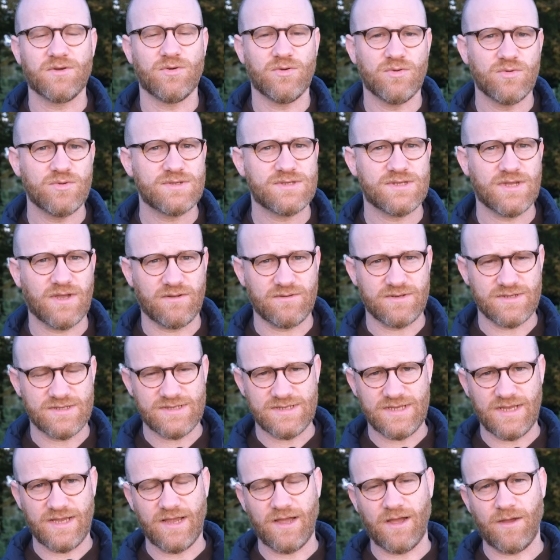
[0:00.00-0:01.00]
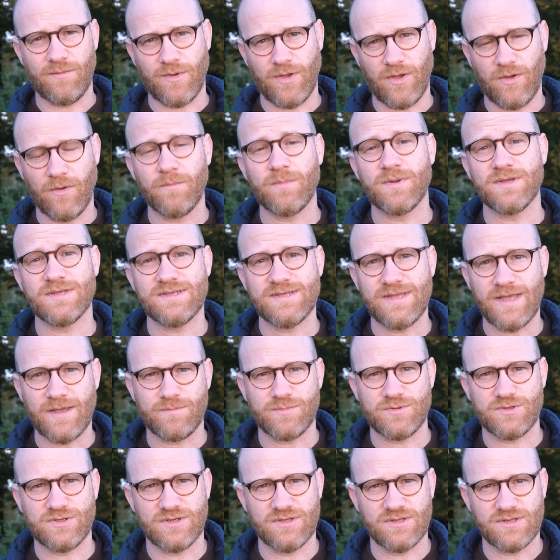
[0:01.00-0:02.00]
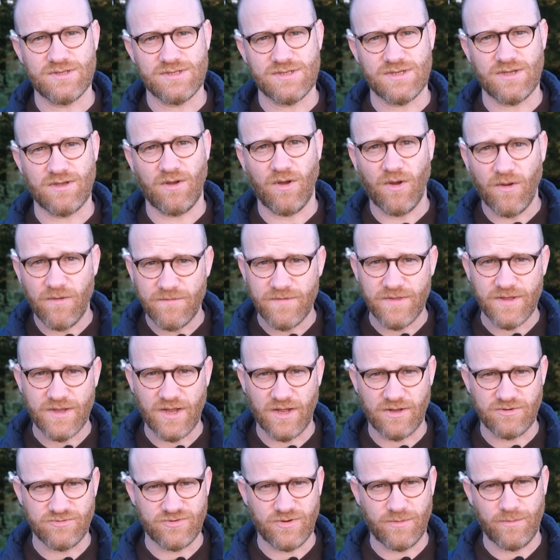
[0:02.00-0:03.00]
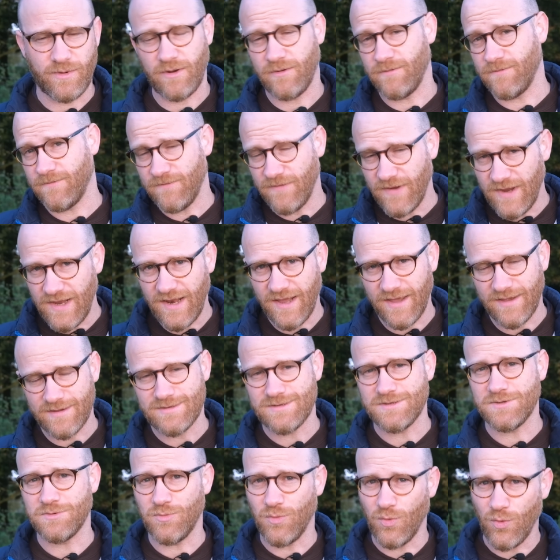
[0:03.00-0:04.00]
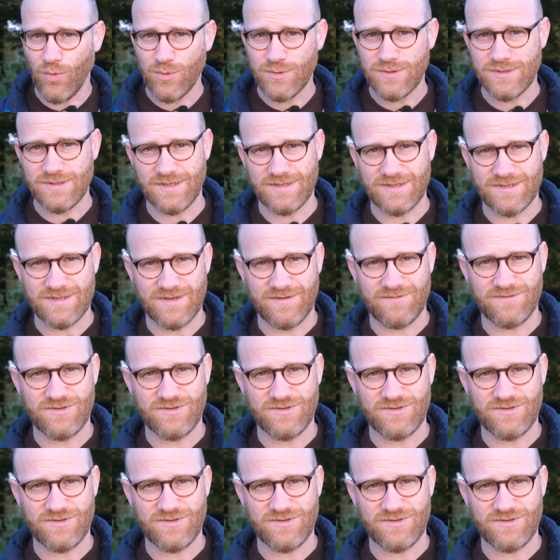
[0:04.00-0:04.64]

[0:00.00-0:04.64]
also to see how my own perceptions of the country, my own feelings towards it have